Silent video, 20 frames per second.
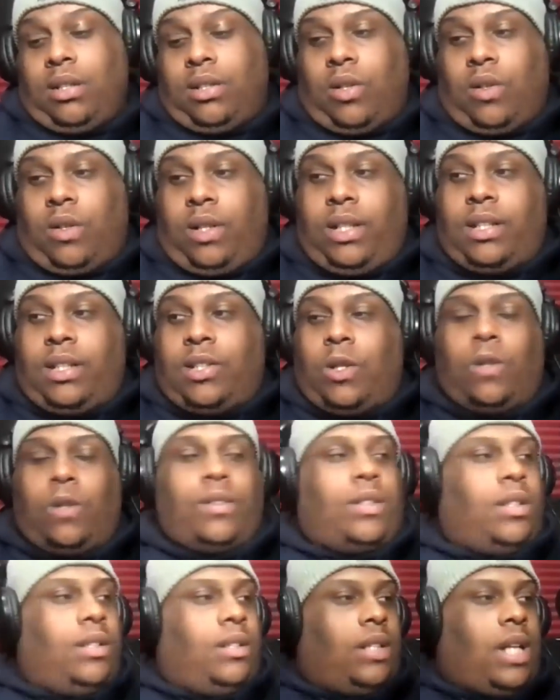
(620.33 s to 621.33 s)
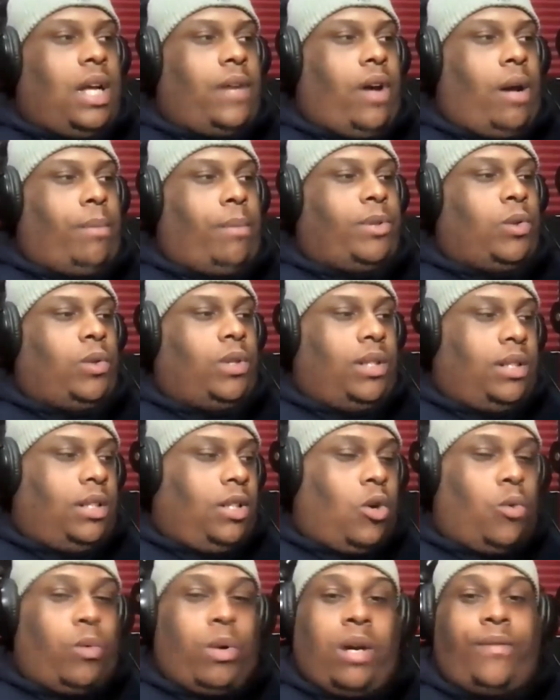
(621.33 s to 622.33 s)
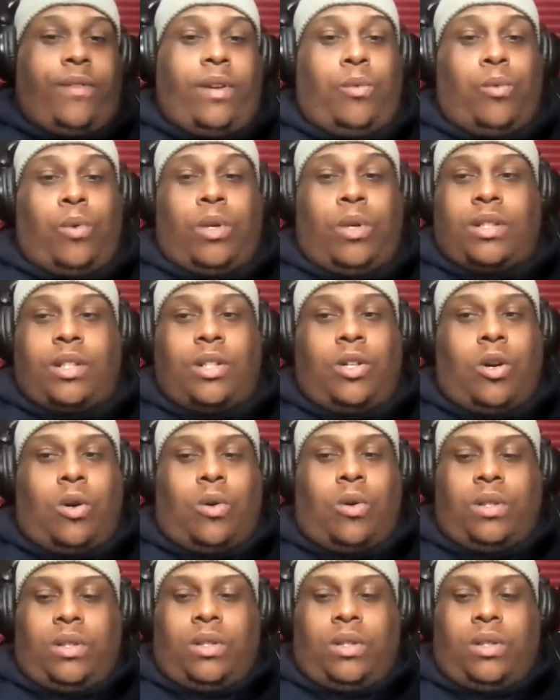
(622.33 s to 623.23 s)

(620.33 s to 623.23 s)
so he deserves to, to have opportunity to go wherever he wants to go.